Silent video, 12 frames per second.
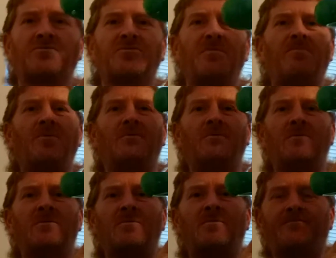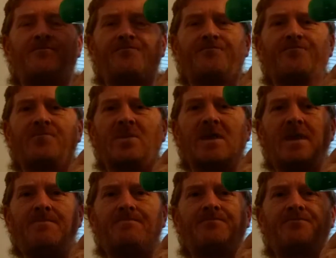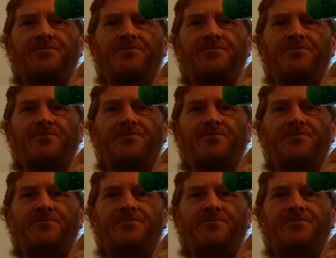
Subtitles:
simple. Okay.